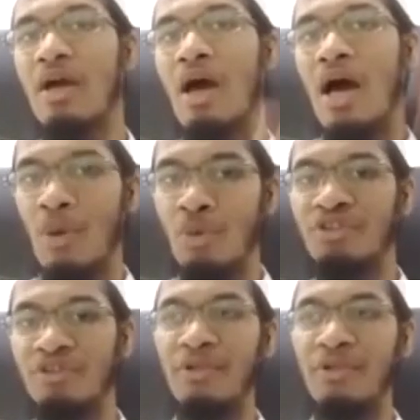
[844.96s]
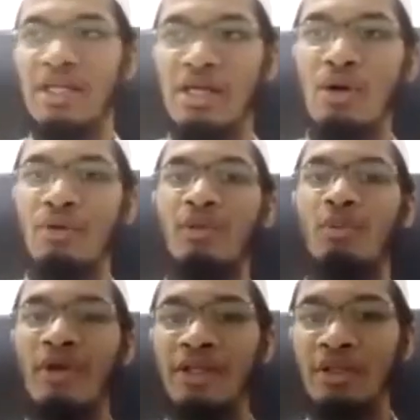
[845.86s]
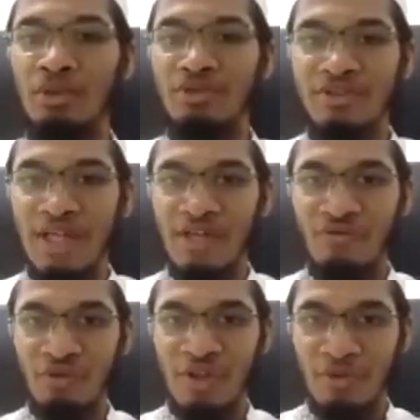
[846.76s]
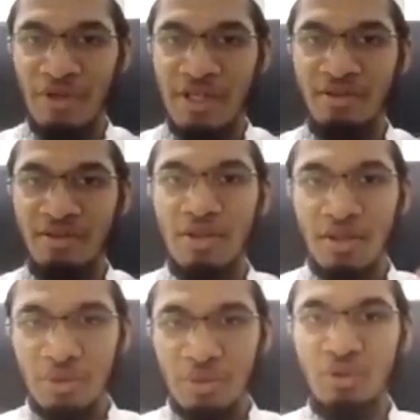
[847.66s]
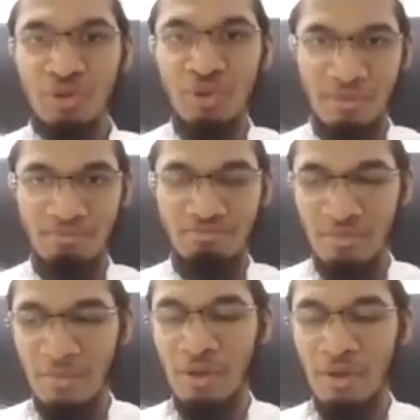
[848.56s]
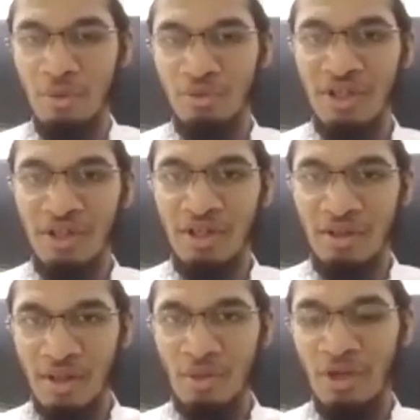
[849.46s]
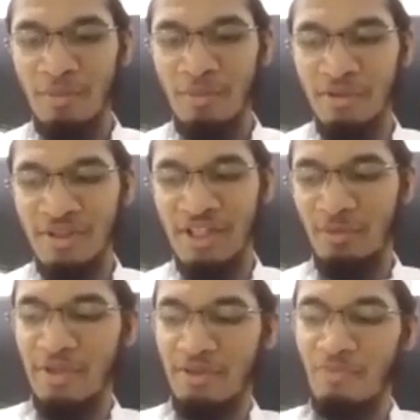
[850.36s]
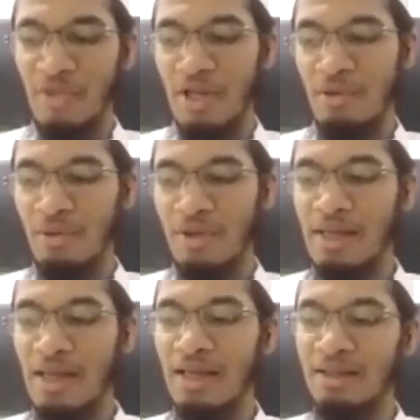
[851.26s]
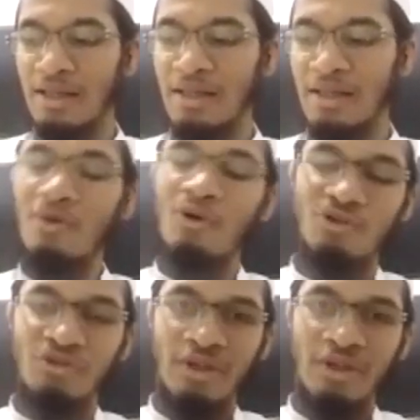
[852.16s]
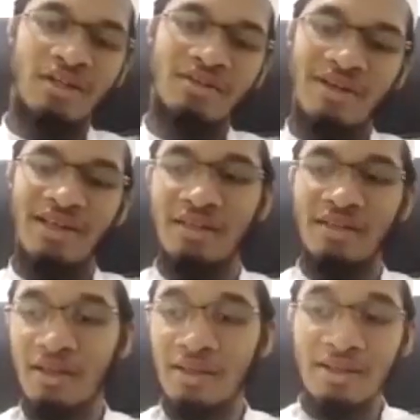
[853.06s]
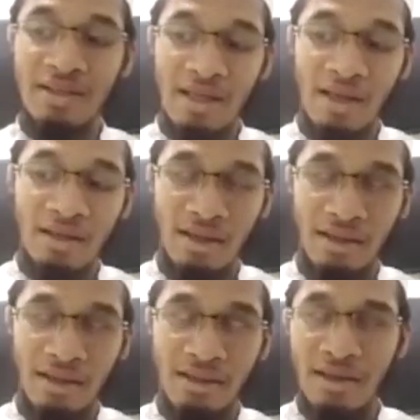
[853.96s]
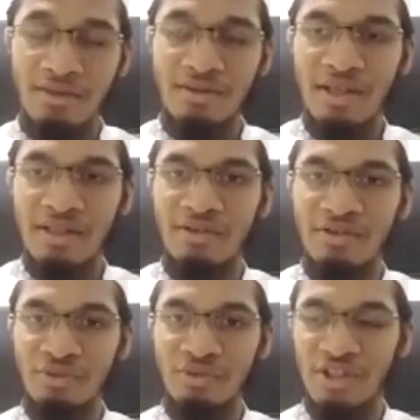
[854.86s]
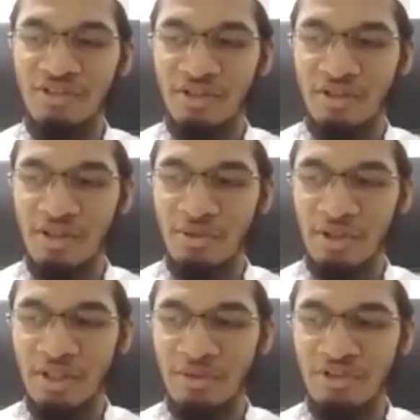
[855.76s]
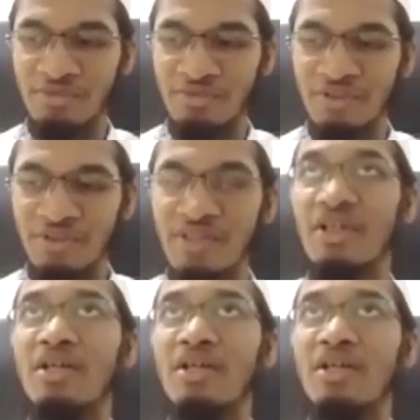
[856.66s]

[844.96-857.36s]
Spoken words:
how you should pray. That when you stand for the prayer, you should, you know, say Allahu Akbar takbir. Okay, and then also in another hadith, Rasulullah sallallahu alayhi wa sallam says,